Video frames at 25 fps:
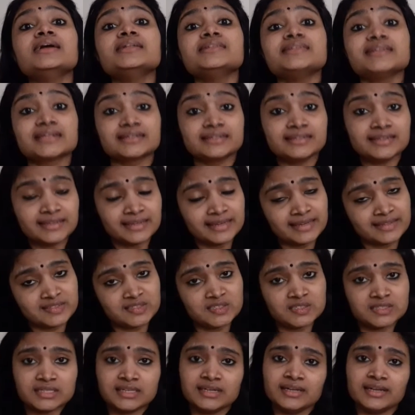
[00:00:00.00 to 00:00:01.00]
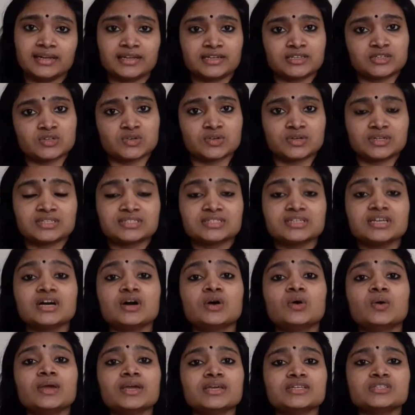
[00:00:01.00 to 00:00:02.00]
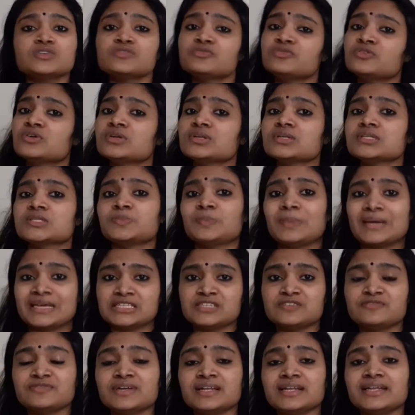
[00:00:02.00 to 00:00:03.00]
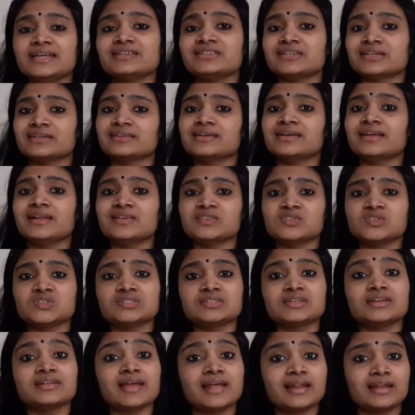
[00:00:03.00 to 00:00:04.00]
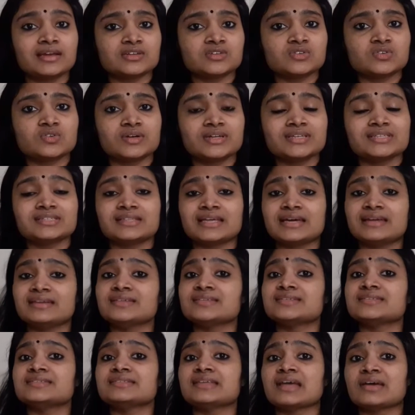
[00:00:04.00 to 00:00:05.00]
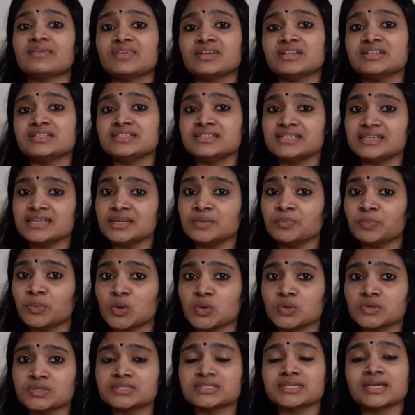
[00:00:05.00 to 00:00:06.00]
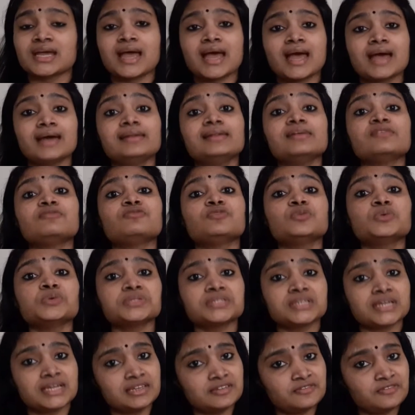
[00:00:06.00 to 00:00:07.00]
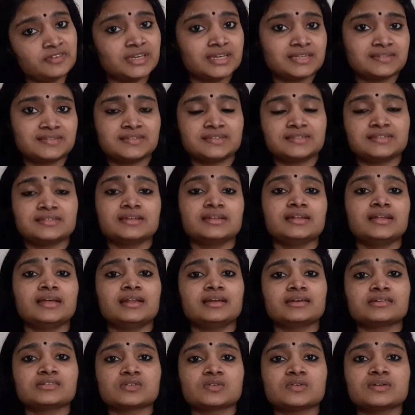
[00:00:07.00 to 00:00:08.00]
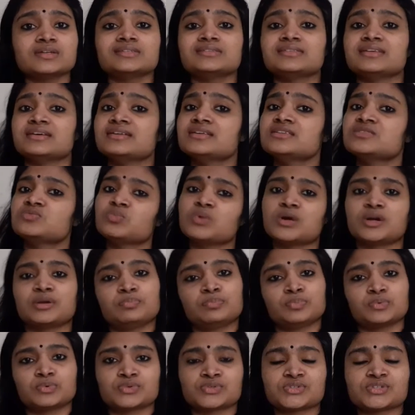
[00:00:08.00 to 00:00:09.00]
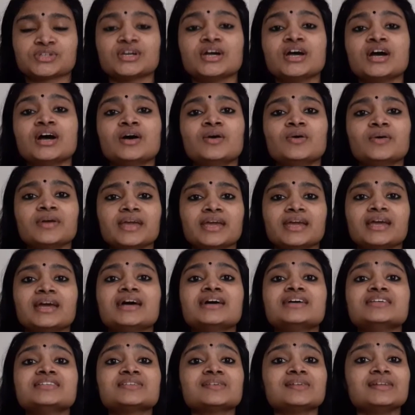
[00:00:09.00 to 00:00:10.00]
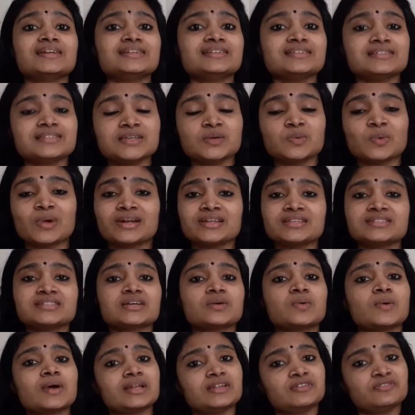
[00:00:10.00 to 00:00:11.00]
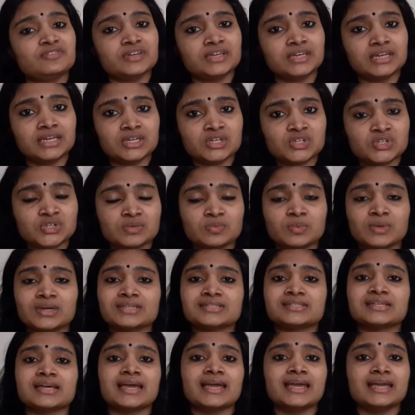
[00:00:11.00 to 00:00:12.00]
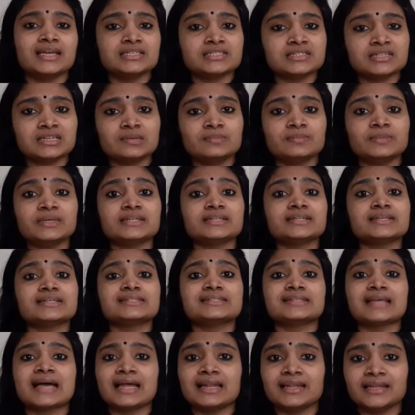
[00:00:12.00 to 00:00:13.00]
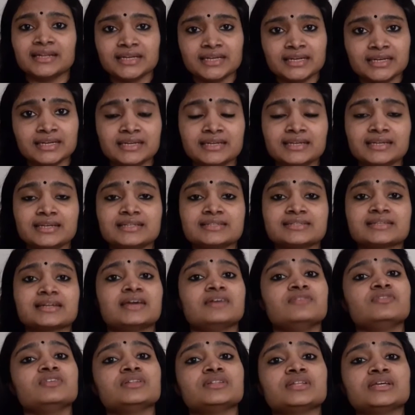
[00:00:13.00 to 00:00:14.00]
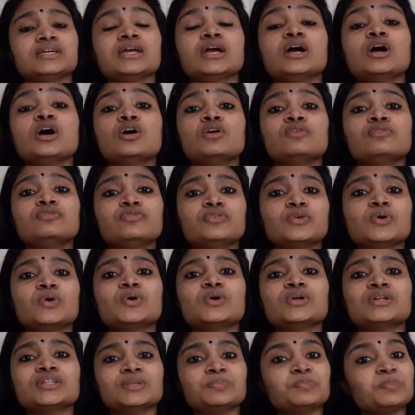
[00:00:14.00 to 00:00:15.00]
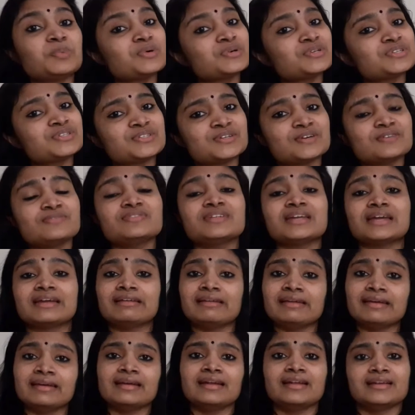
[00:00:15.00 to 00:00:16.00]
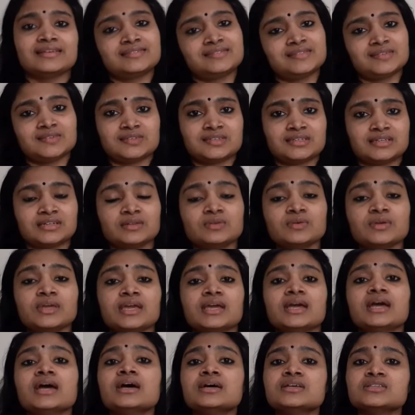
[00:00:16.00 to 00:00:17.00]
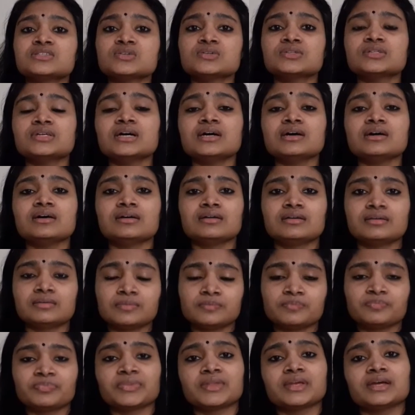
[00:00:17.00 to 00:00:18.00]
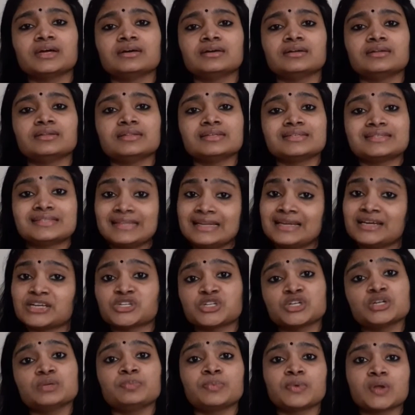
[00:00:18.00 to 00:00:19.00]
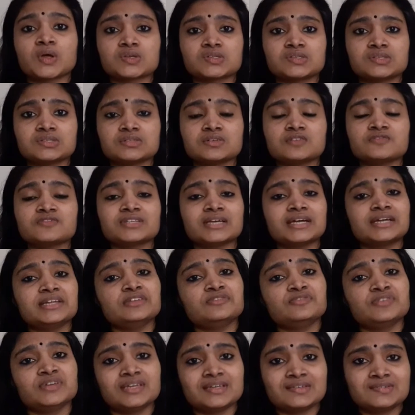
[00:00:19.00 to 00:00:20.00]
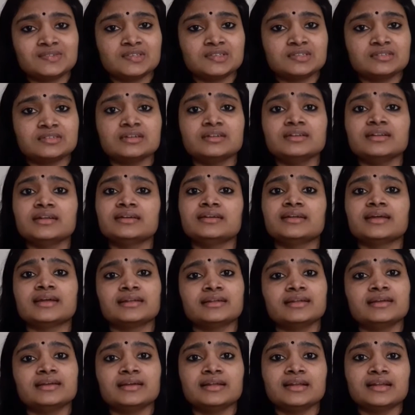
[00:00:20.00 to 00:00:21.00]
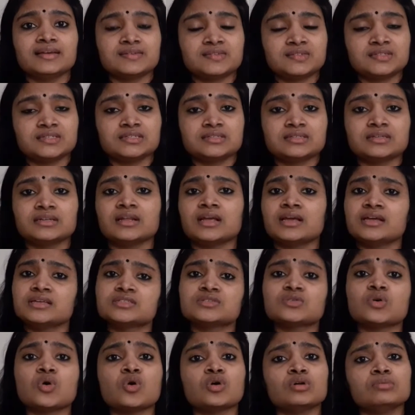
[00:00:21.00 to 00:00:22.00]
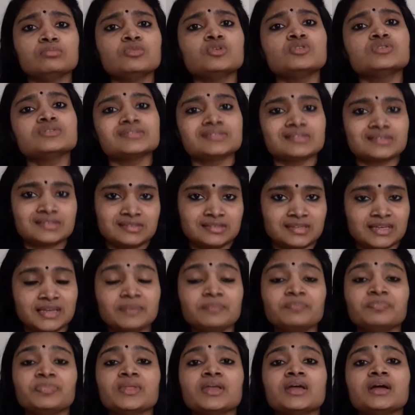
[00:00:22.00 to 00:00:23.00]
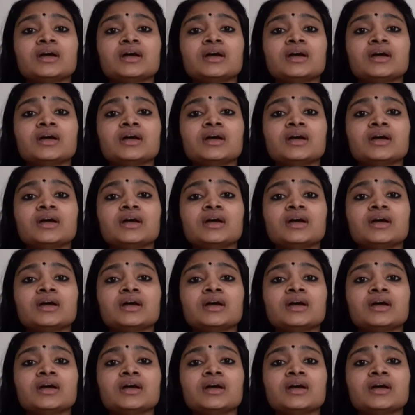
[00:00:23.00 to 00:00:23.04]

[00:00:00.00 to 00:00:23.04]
technical assistant electronics. Okay, so for specifically technical assistant electronics, there is 17 posts, and for scientific assistant electronics, there is one post. Okay, so let us see what is the qualification, what is the age limit, salary details and everything for the post of technical assistant. Okay, so the selection process of scientific assistant and technical assistant is almost the same.